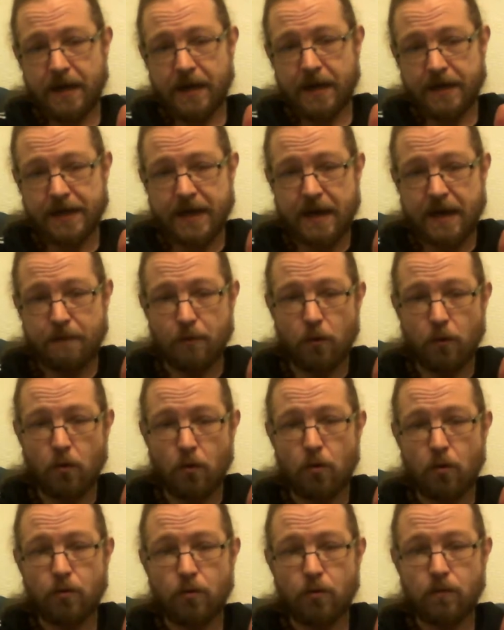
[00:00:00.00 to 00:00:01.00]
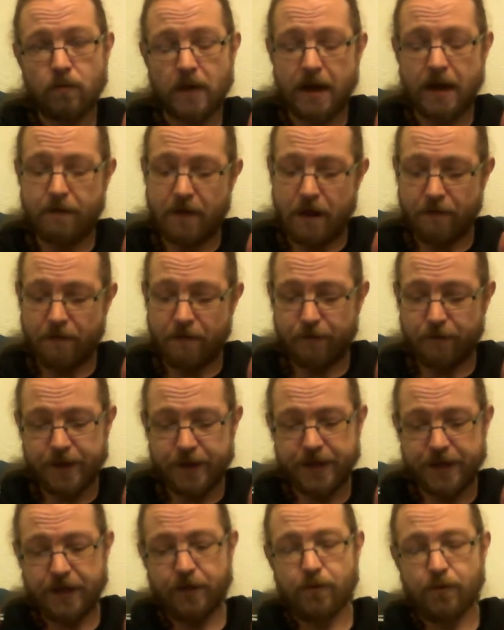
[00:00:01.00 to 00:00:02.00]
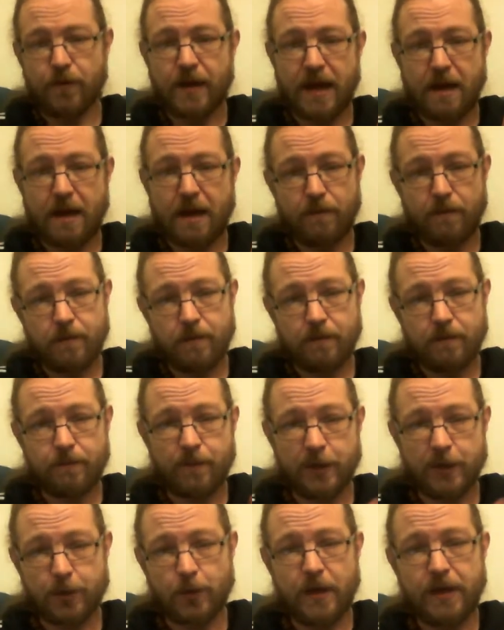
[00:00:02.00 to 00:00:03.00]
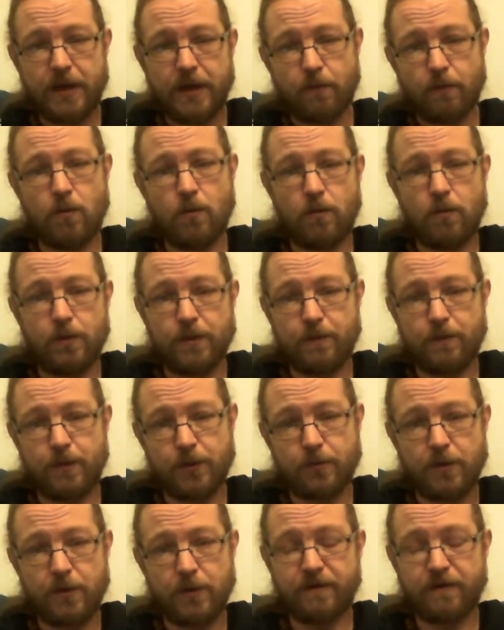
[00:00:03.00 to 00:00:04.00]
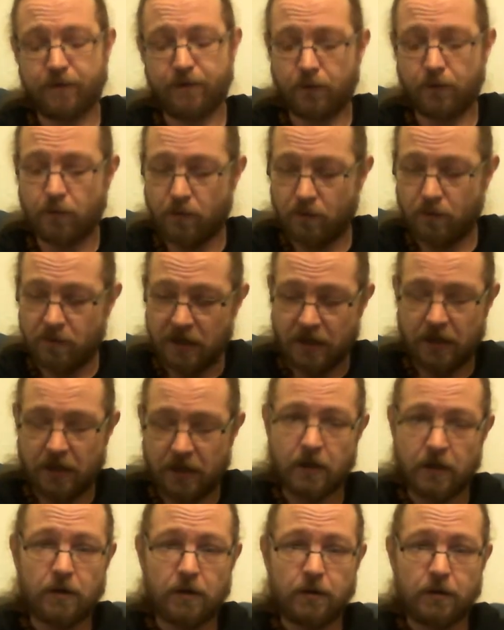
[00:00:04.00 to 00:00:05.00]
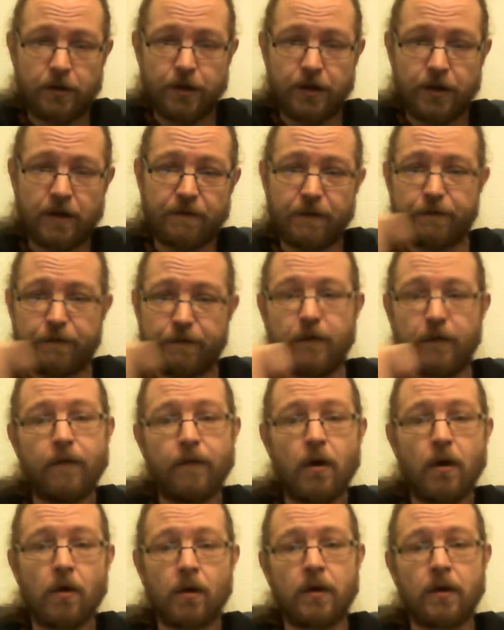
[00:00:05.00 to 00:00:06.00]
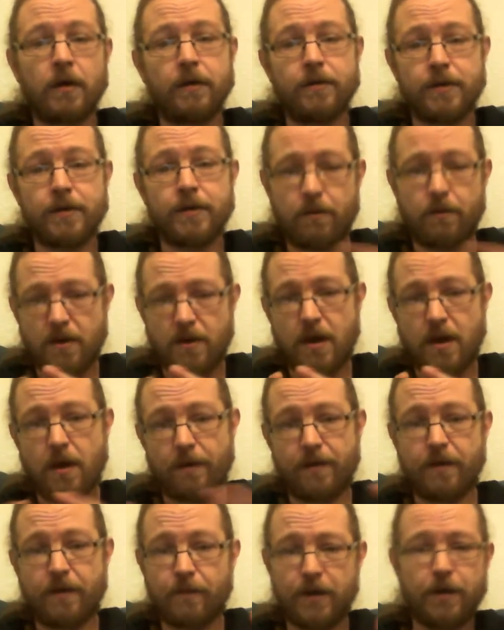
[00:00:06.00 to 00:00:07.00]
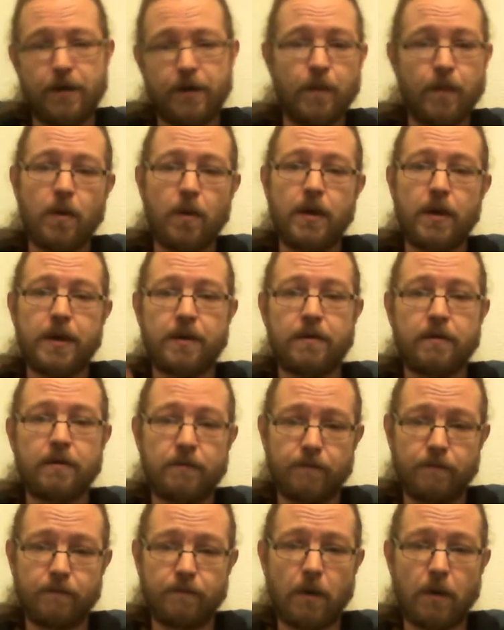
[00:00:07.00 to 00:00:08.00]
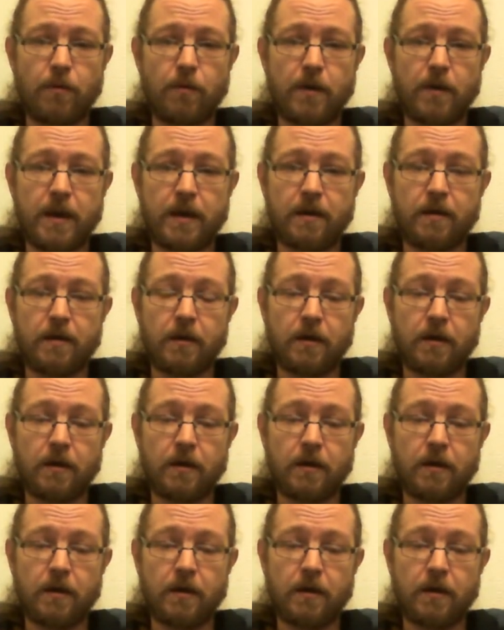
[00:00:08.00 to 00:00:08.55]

a dam every single gap between the walls and between the floor, shove it full of hot glue, so nothing, when you pour your rubber in,